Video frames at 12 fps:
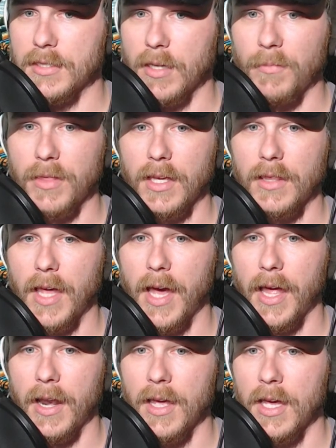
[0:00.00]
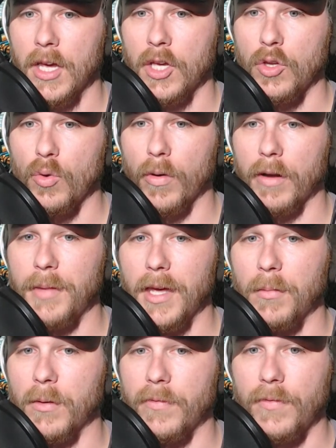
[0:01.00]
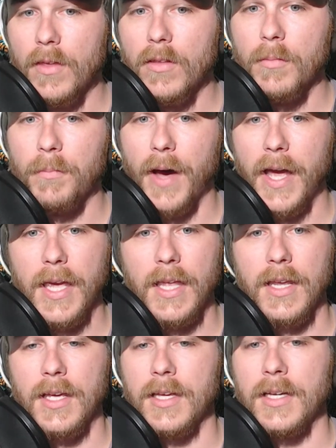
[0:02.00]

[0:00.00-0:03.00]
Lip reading: something that you want to be able to feel the bite.